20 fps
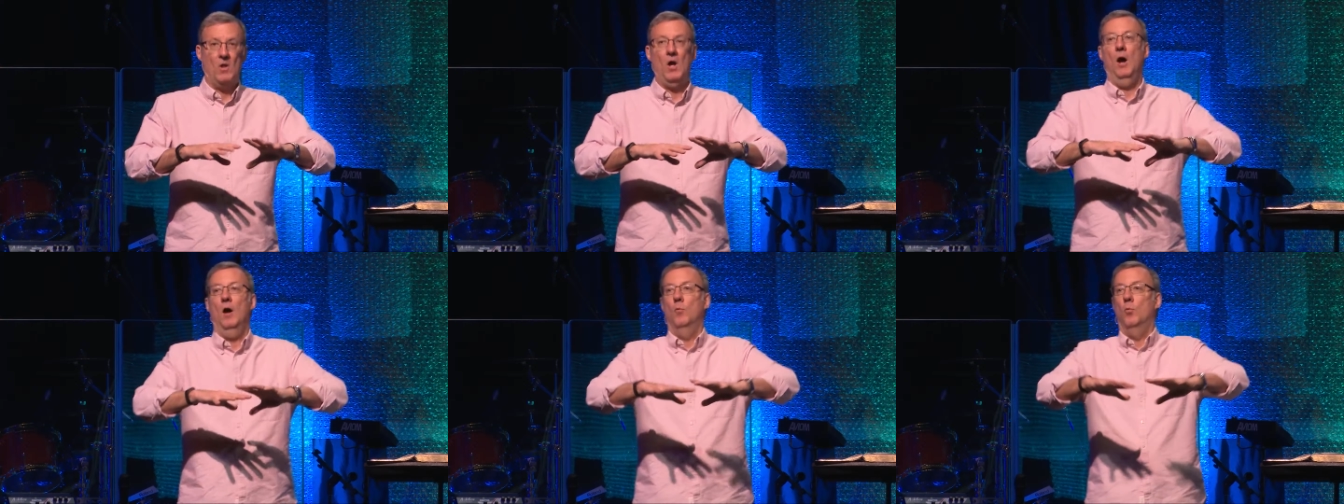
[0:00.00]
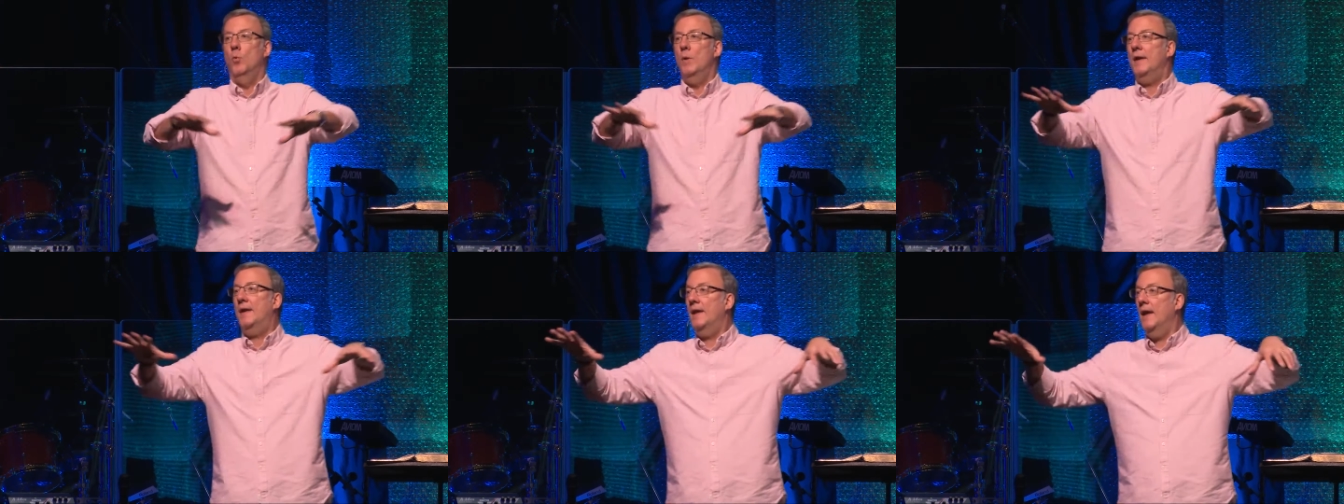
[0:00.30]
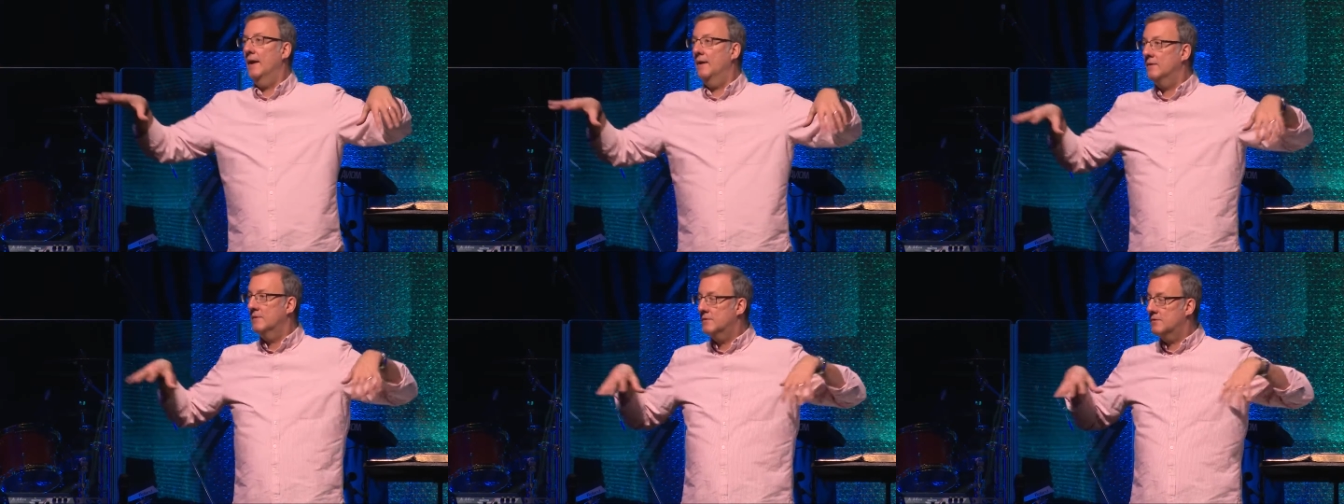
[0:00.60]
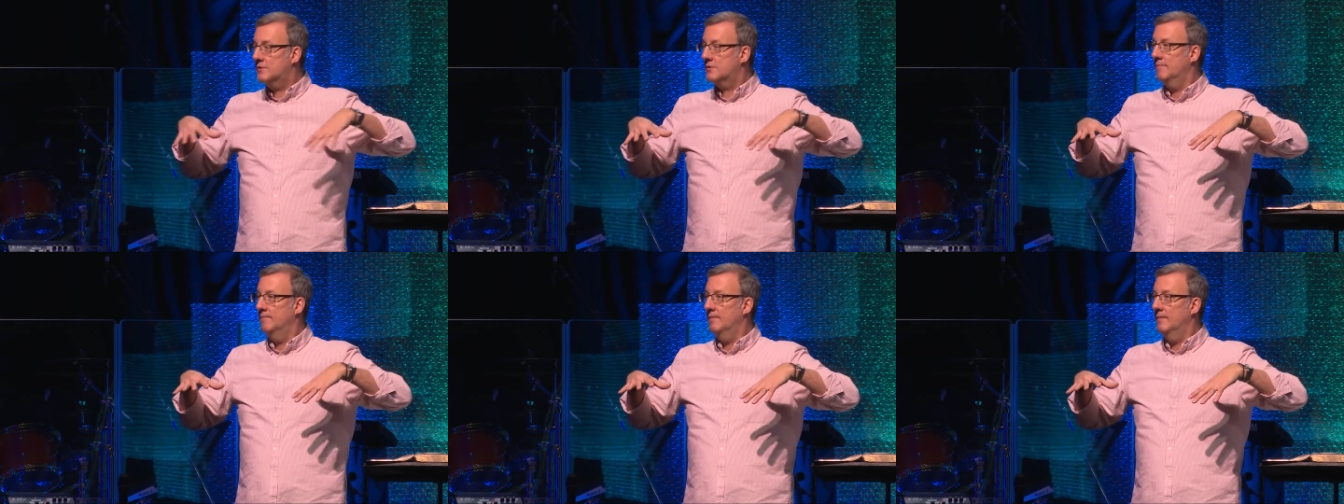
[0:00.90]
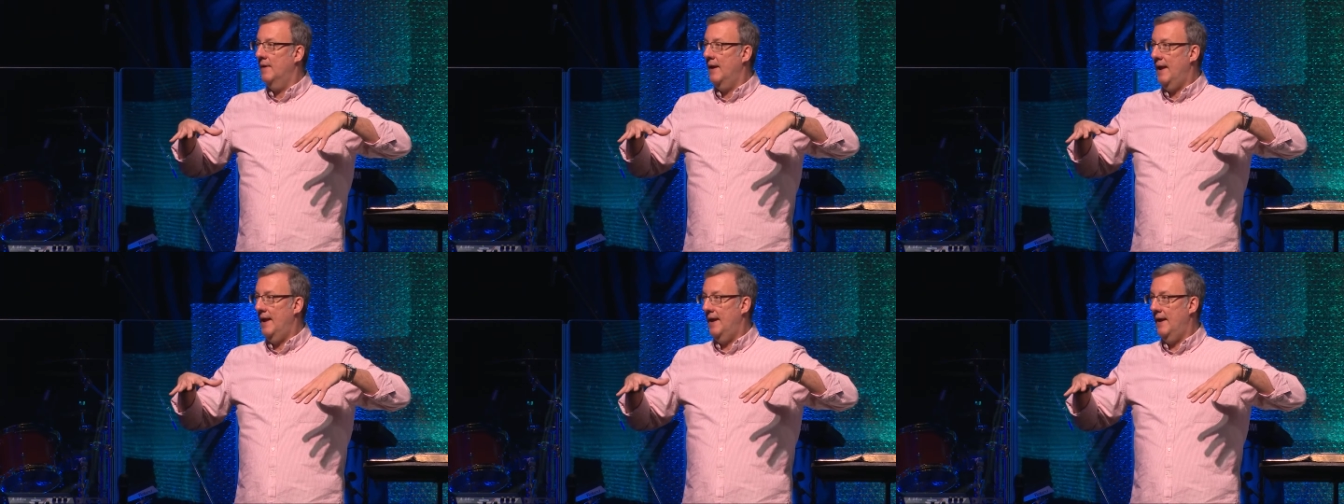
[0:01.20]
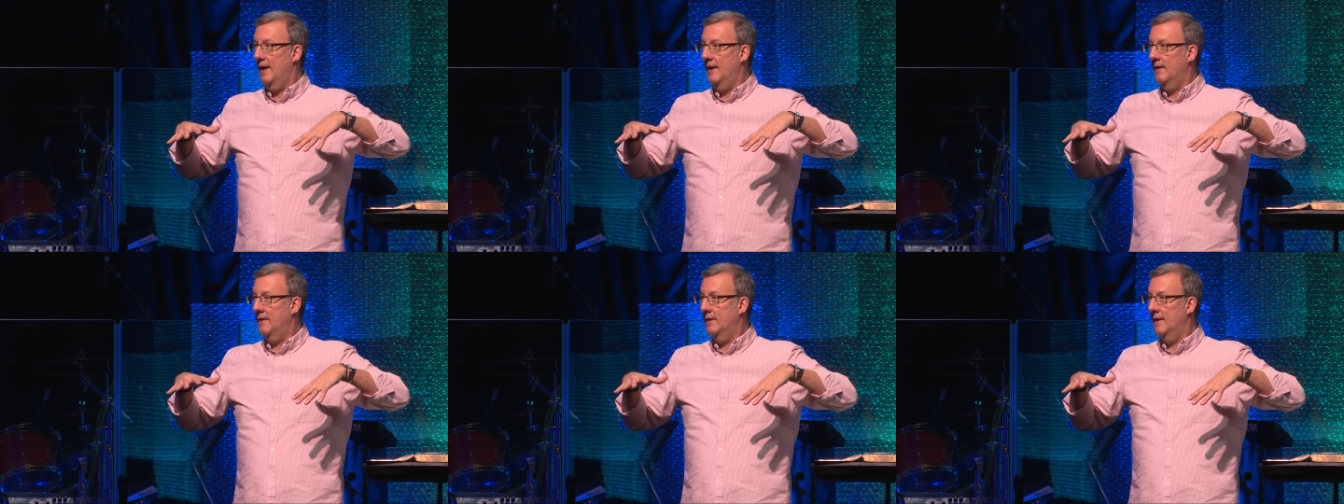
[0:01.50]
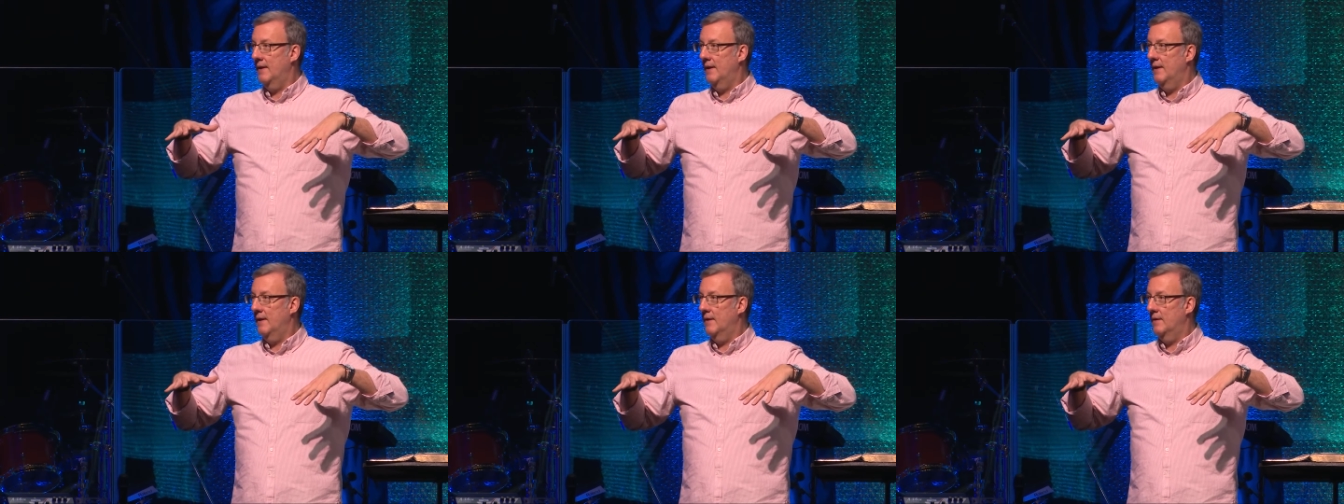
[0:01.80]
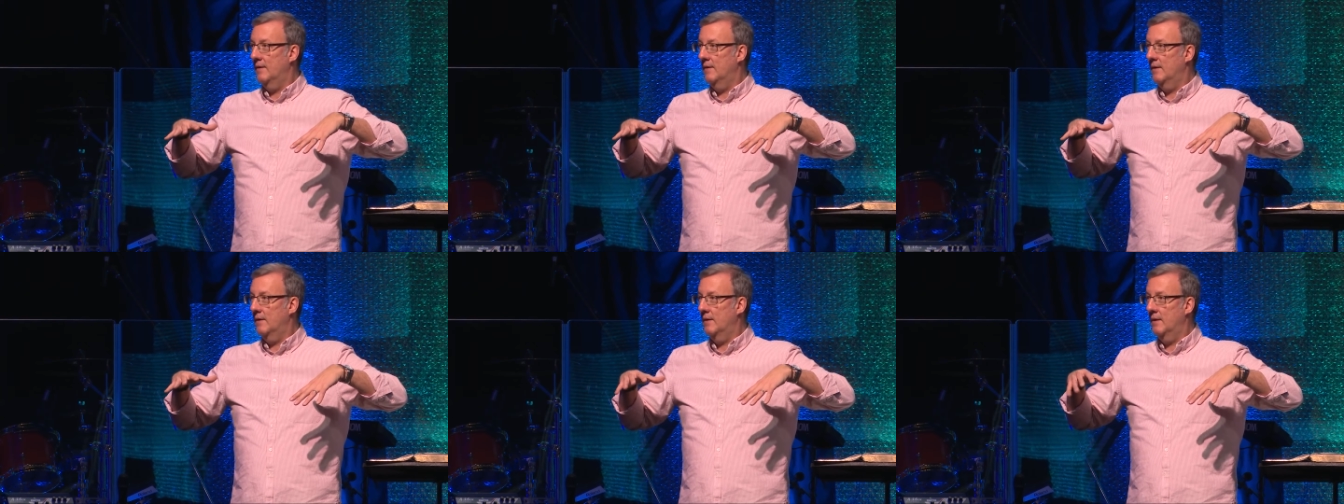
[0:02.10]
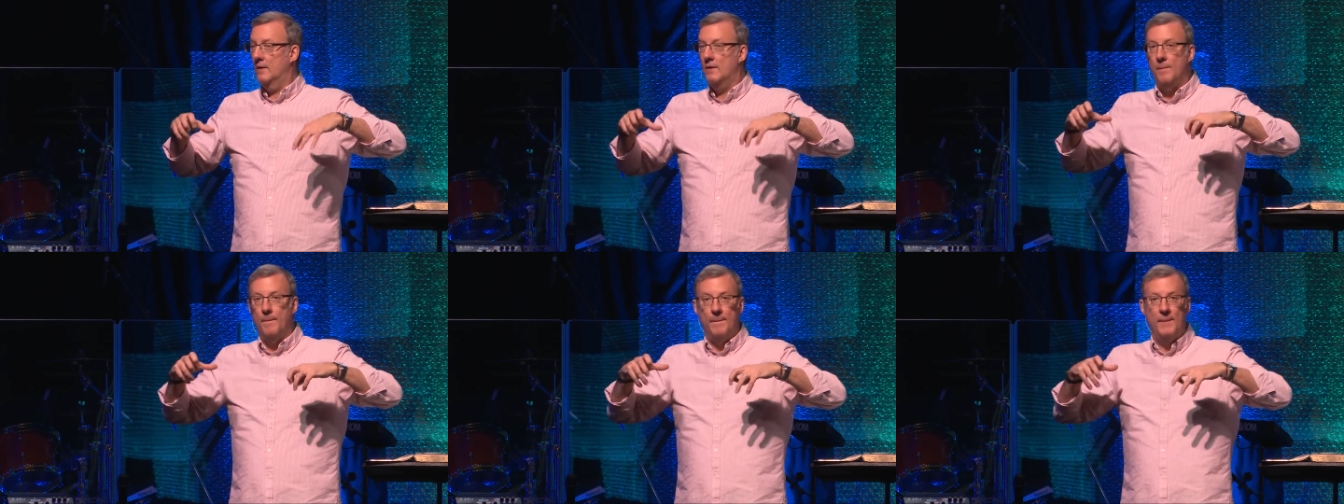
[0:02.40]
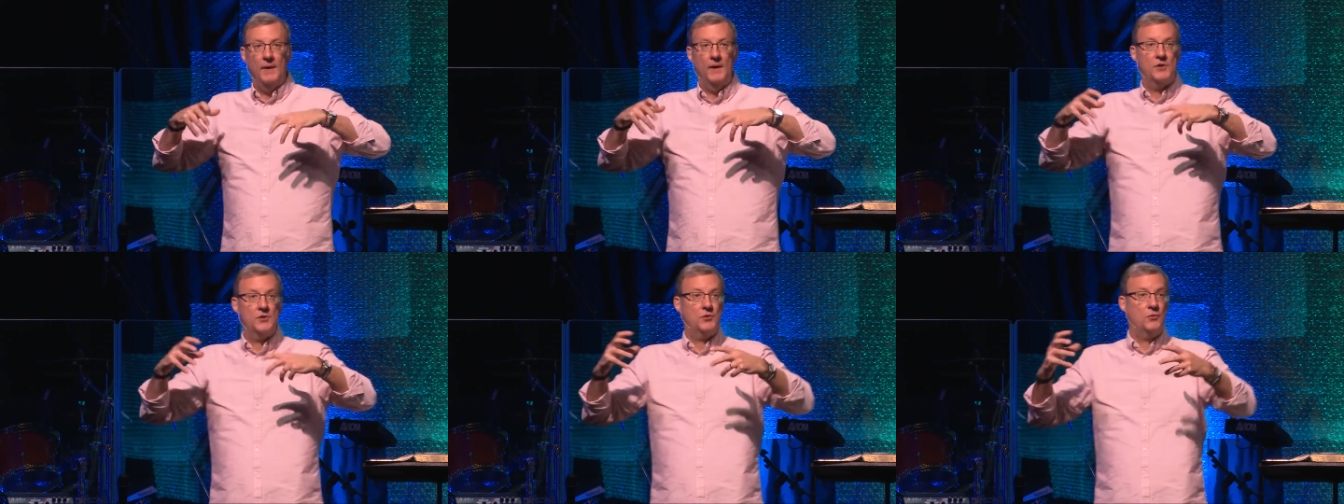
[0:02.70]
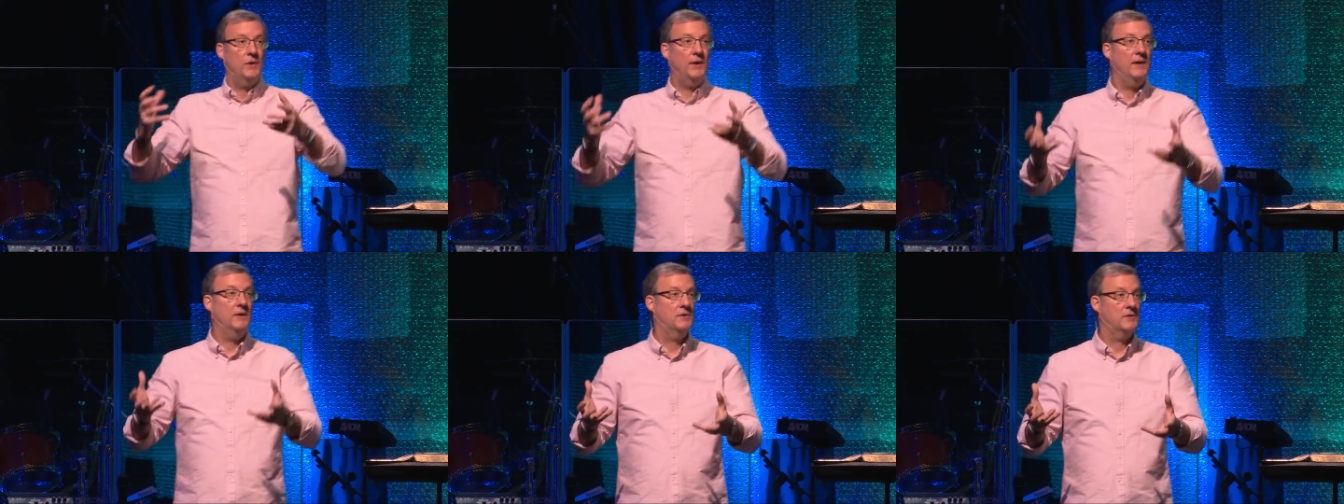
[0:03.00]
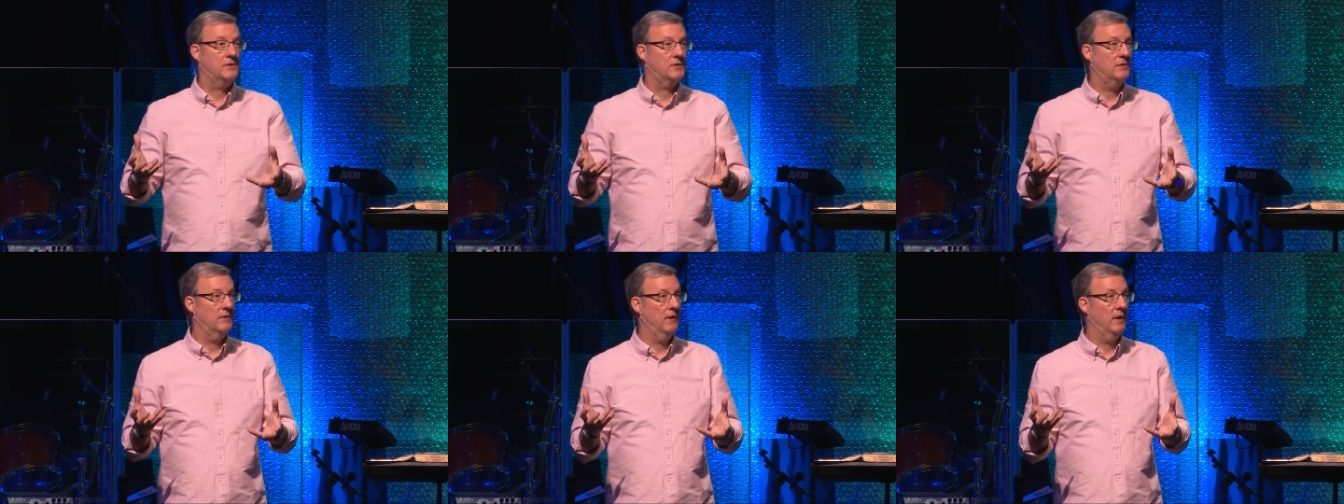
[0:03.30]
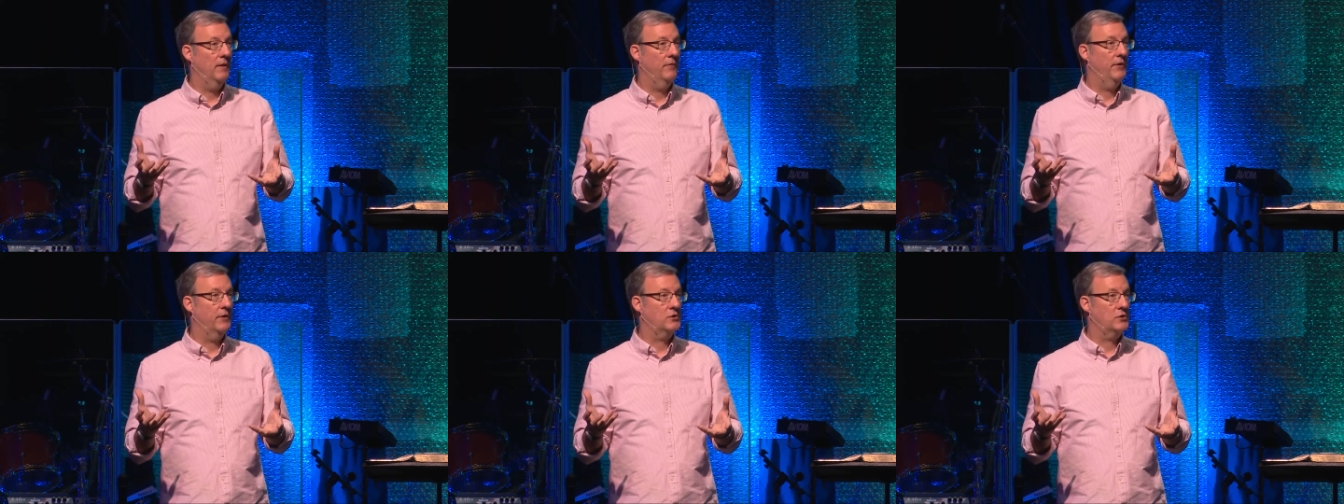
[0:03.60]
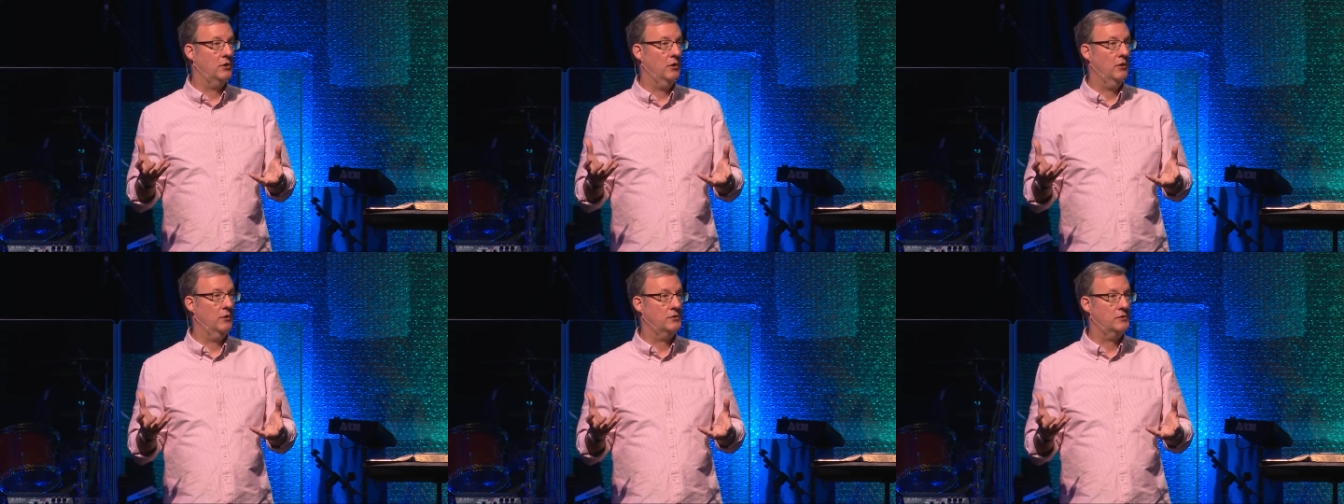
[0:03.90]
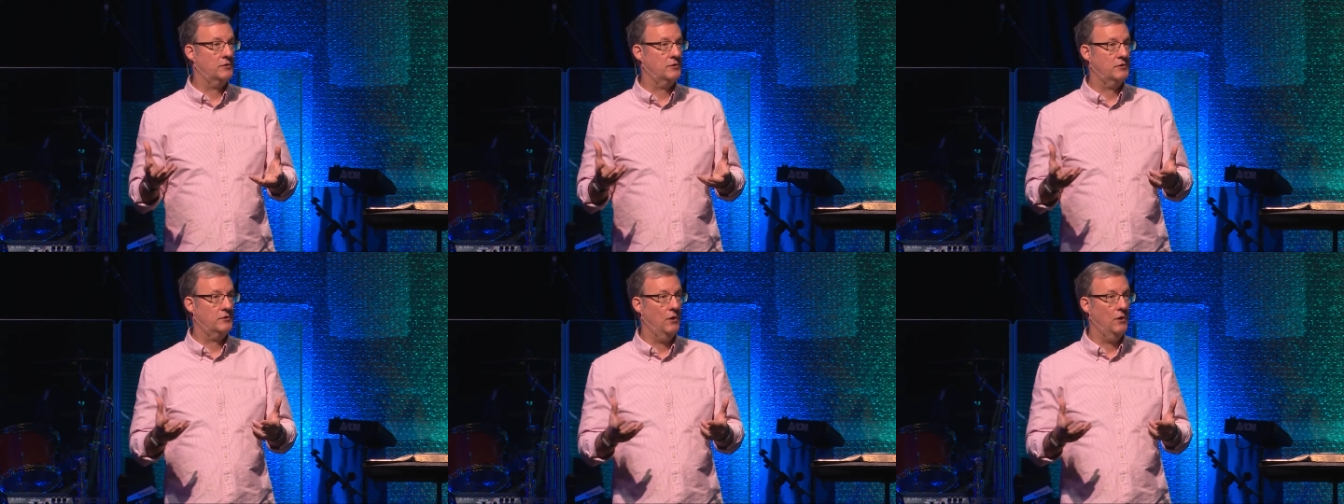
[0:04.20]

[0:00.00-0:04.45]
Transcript: on weekends and in ministries of the church.